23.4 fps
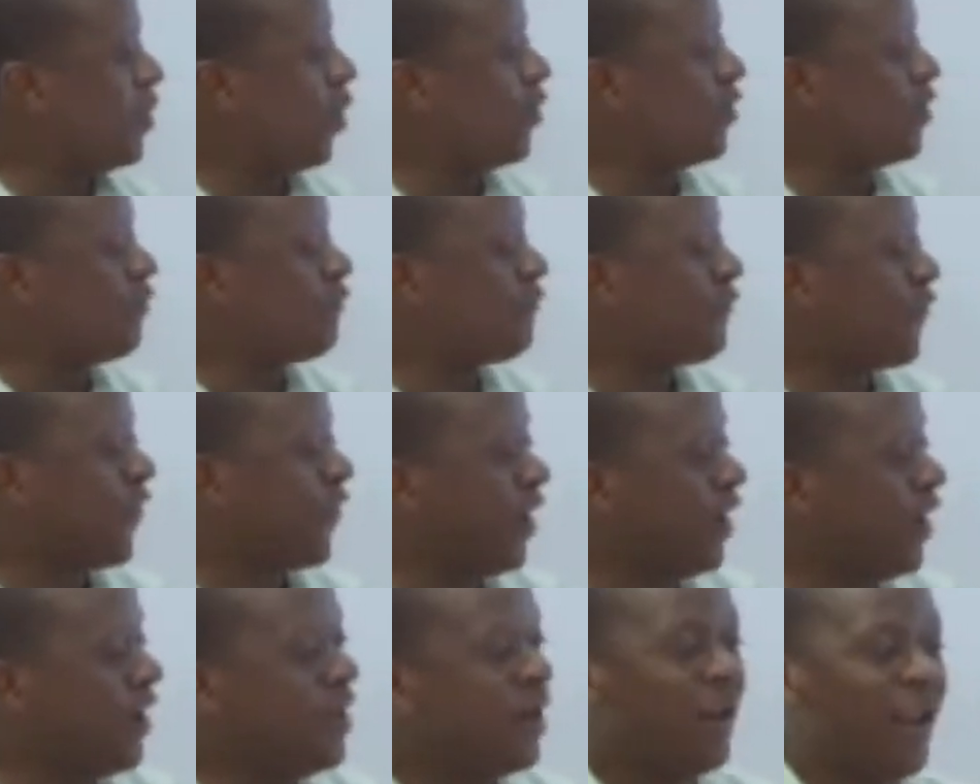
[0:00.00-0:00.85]
be on the
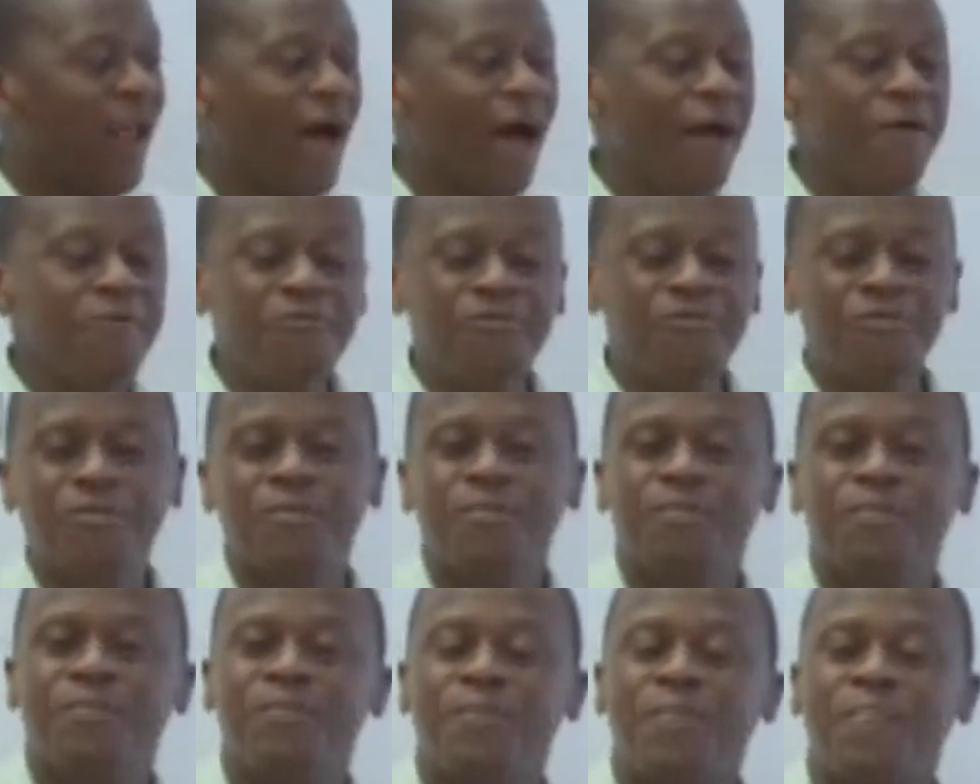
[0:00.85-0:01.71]
field live
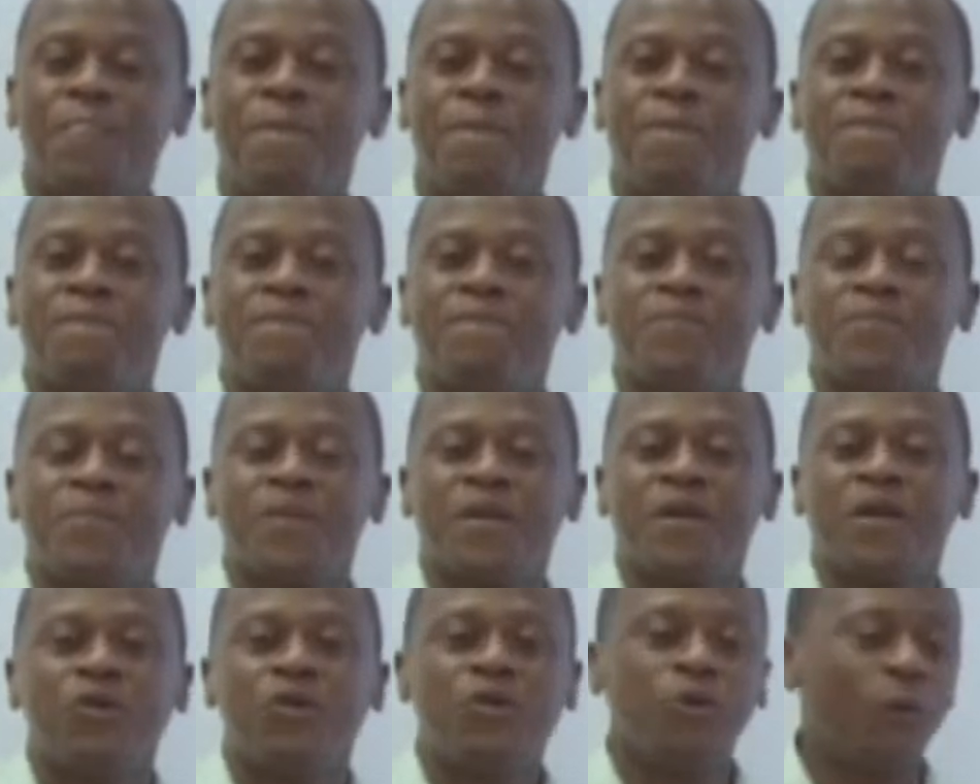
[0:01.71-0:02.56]

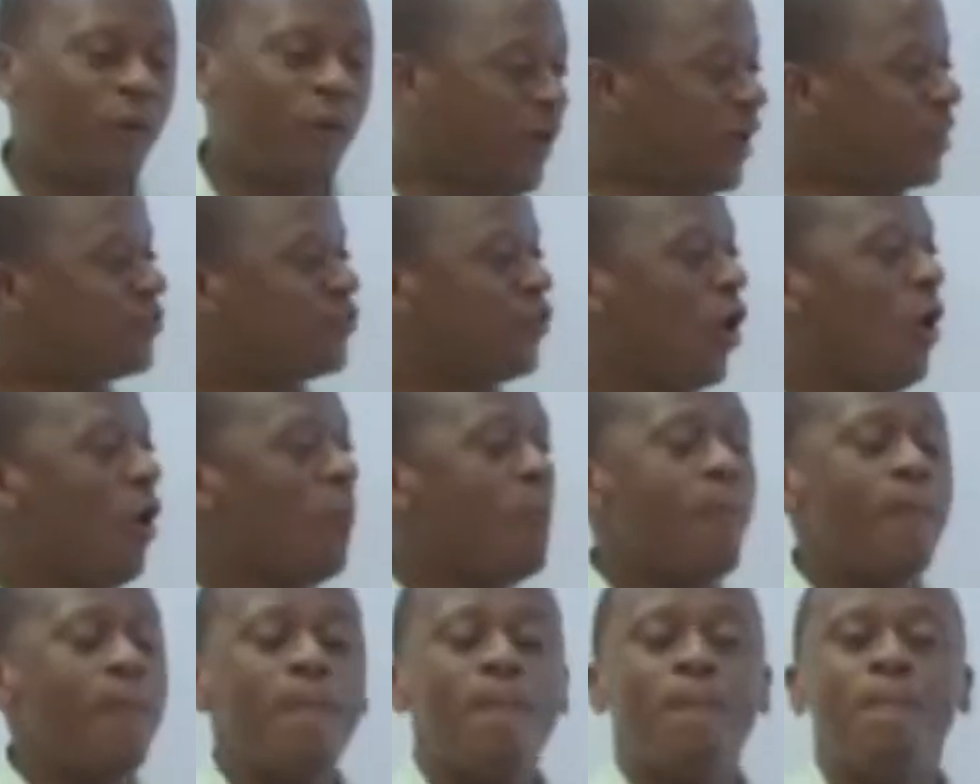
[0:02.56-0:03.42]
doing his
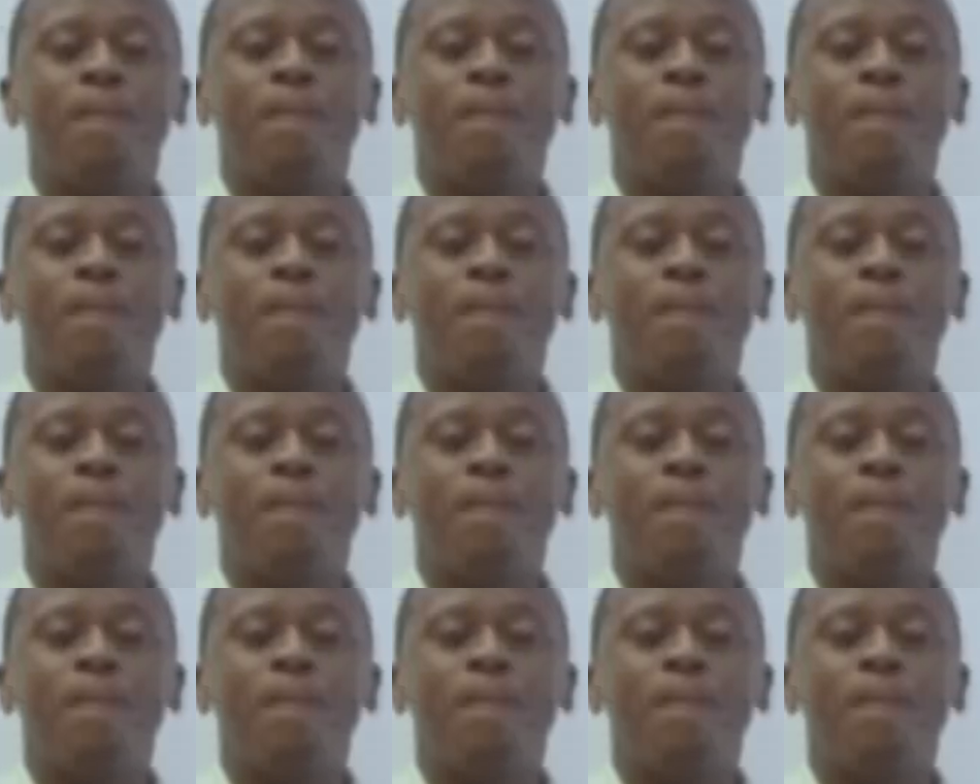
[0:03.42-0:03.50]
job,